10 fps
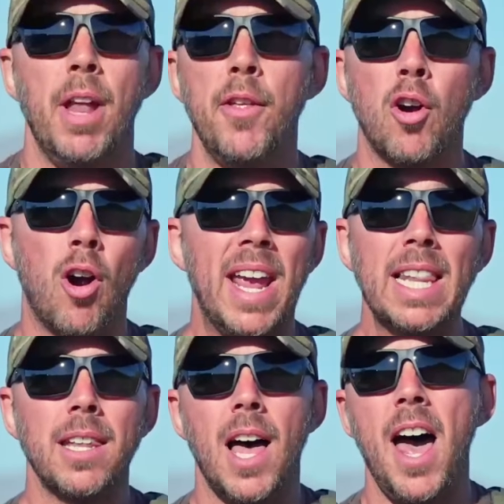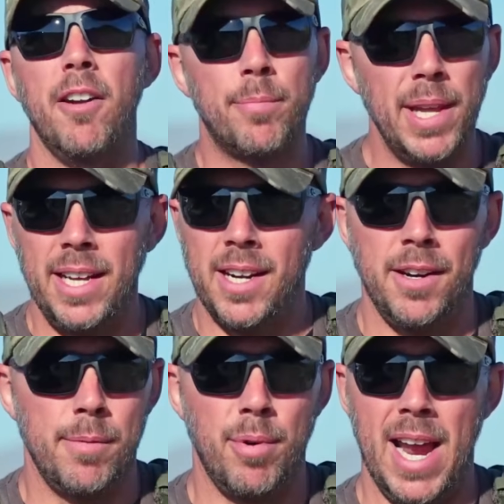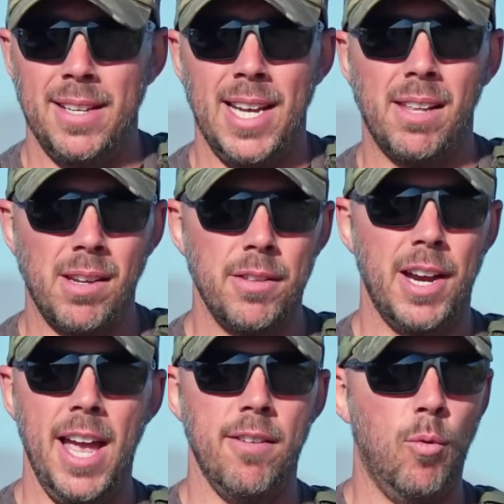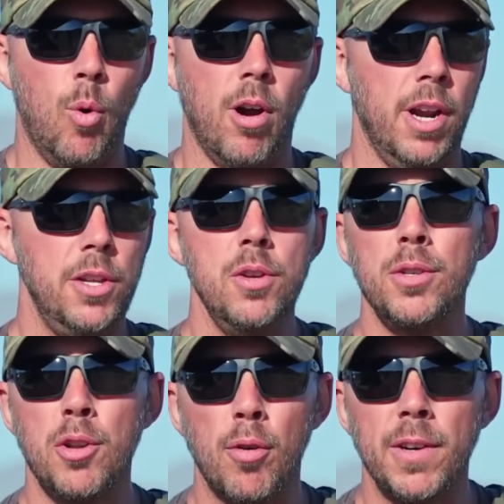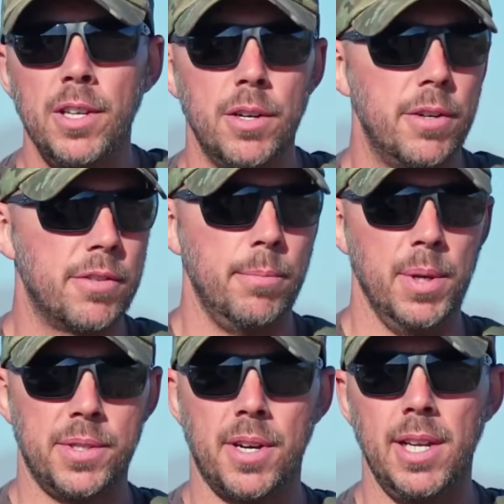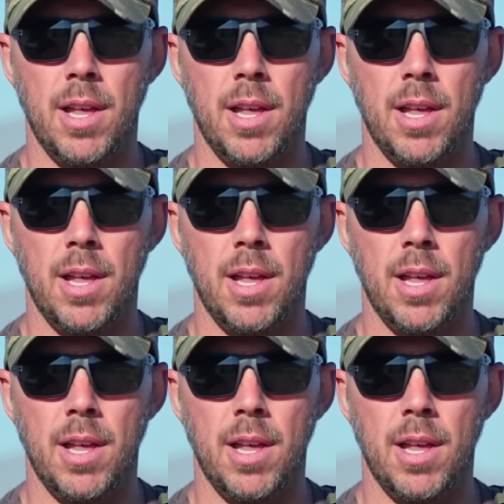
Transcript: Now, there are a lot of plate carrier brands out there that I have worn and used over the years from military,